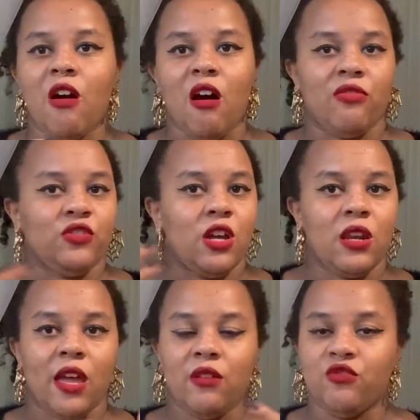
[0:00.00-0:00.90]
after a
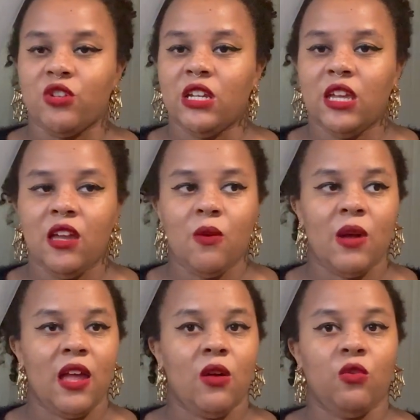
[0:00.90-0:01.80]
night of drinking
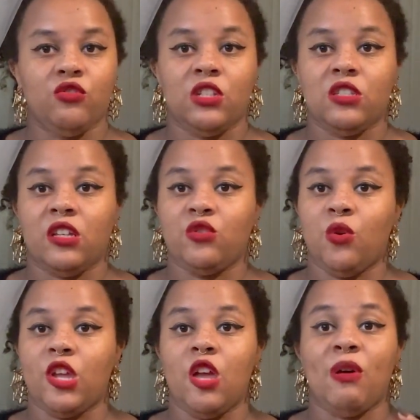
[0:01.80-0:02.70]
where Audrey starts
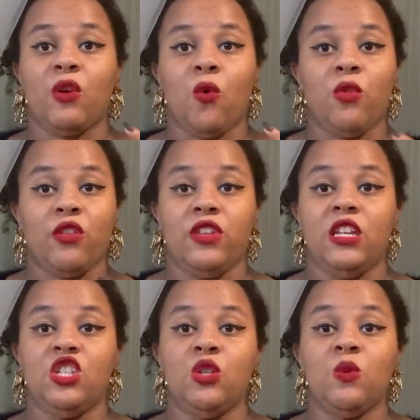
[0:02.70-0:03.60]
talking about all the
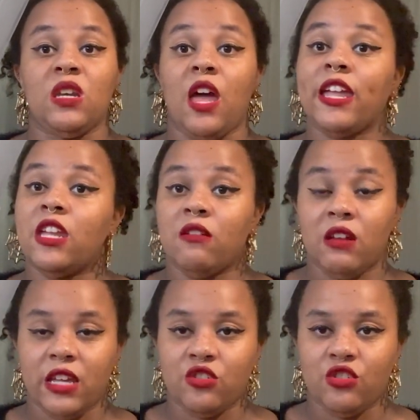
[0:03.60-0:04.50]
things she would like in a
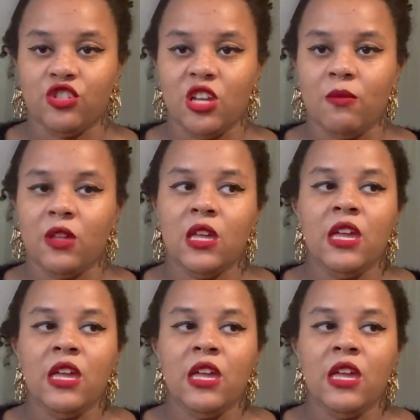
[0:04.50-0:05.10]
relationship,